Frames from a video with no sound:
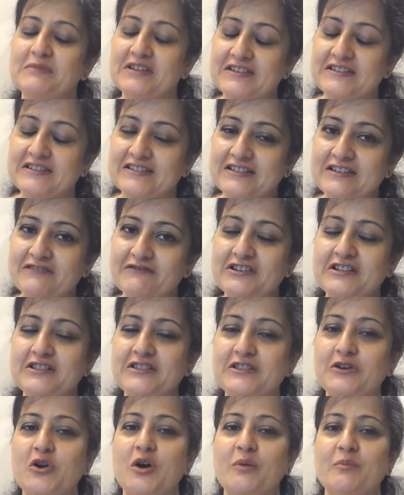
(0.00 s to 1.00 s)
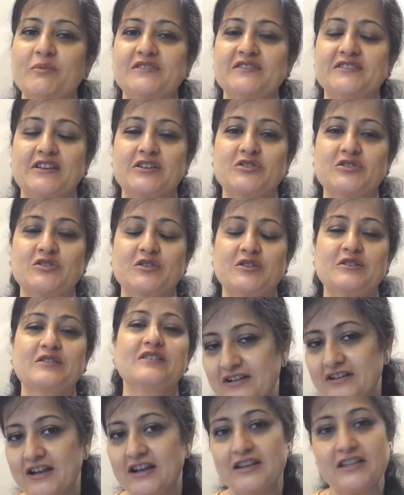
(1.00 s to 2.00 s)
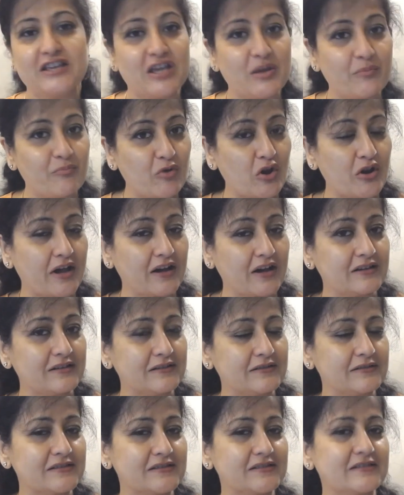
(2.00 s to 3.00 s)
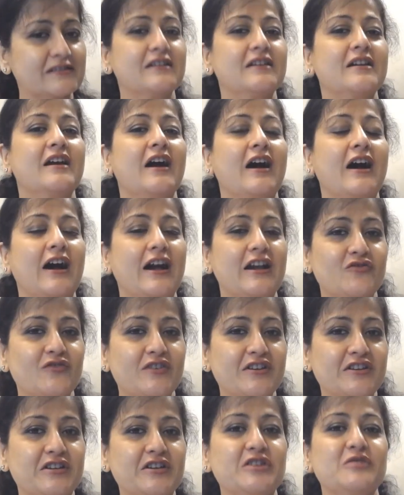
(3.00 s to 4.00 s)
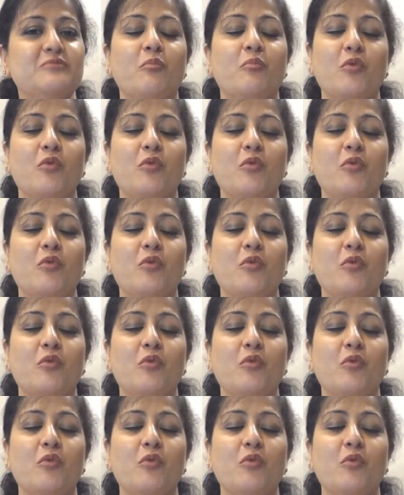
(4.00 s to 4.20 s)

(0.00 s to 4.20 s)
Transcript: please leave it in the comment section and keep your knuckles hydrated,